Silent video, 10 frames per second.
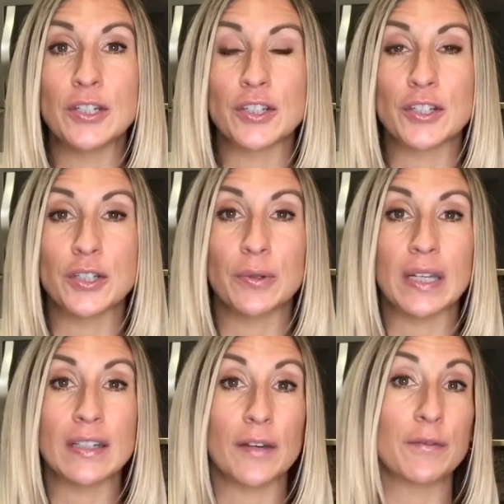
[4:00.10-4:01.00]
just do
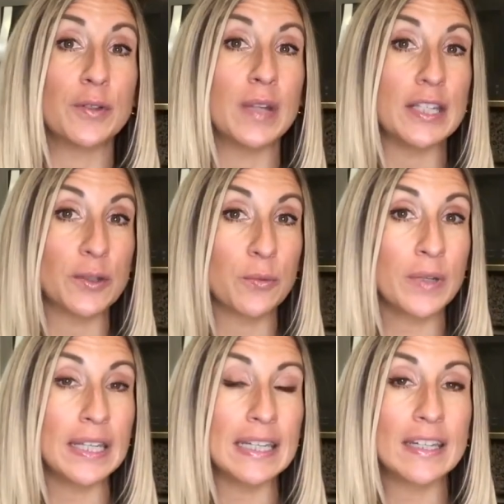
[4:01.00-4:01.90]
it a few days a
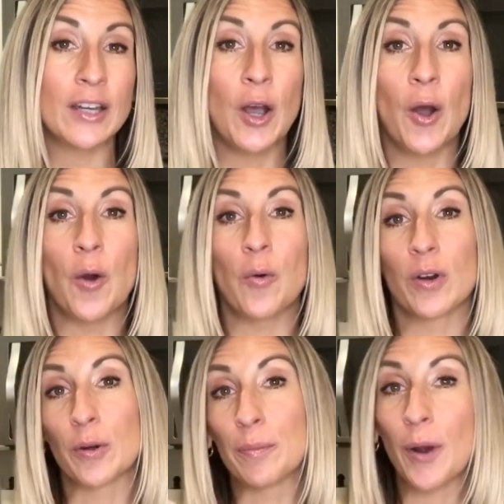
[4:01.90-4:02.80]
week
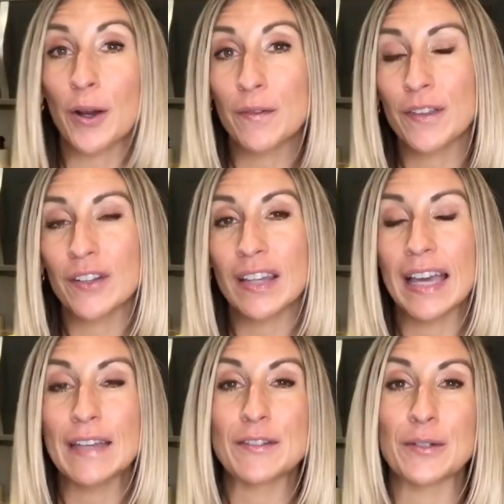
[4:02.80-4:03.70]
or part of their
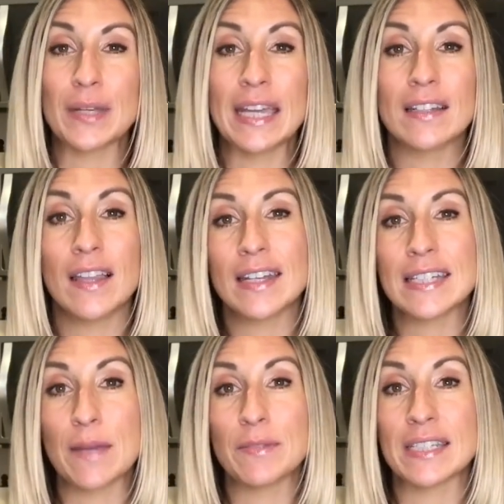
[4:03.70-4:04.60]
life. So again, a lot of
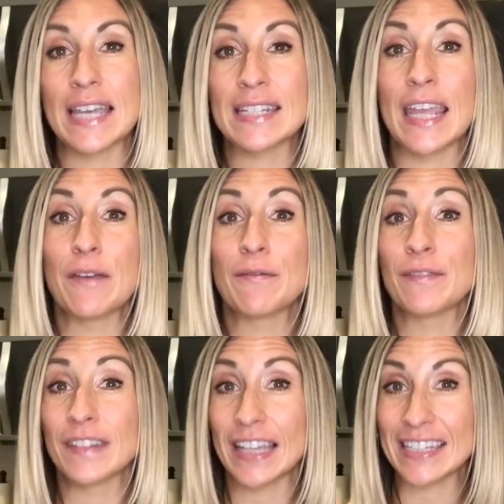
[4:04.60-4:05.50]
times this has a
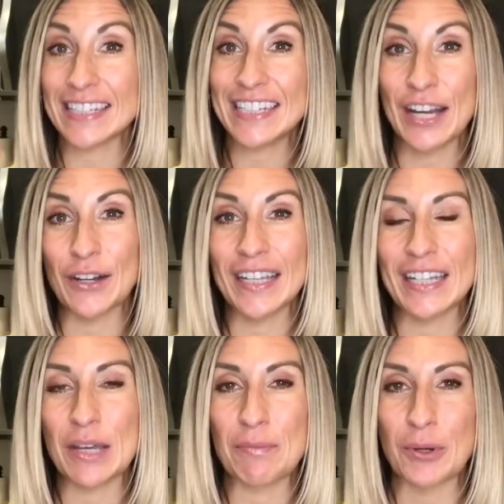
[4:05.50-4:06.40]

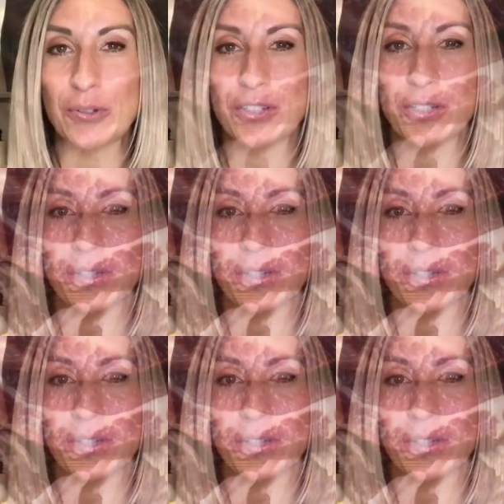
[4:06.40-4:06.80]
flexitarian approach to